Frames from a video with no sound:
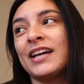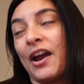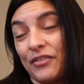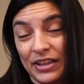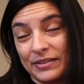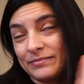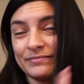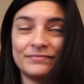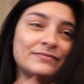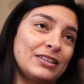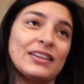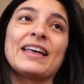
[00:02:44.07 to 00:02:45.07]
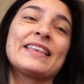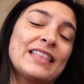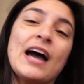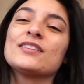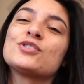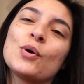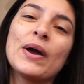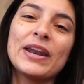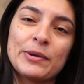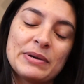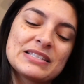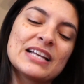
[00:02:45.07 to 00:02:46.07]
everything like that so
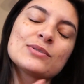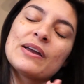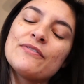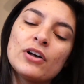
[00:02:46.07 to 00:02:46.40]
anyways that's why